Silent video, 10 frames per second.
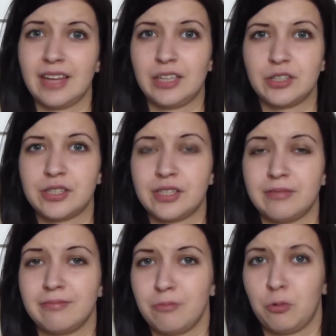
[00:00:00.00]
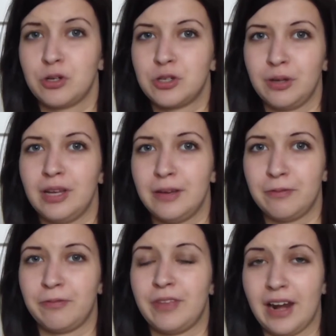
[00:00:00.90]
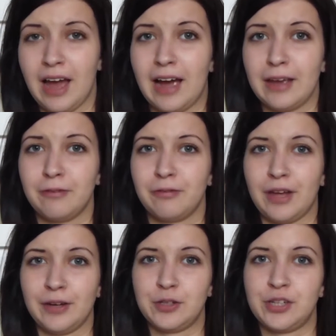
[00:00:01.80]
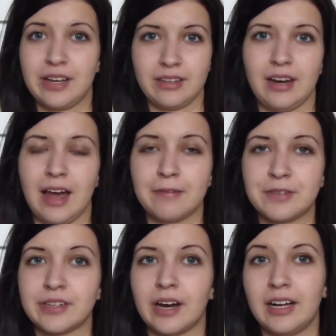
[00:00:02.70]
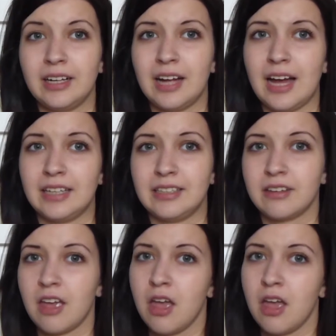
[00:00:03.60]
they just want to live their life and share their lifestyle and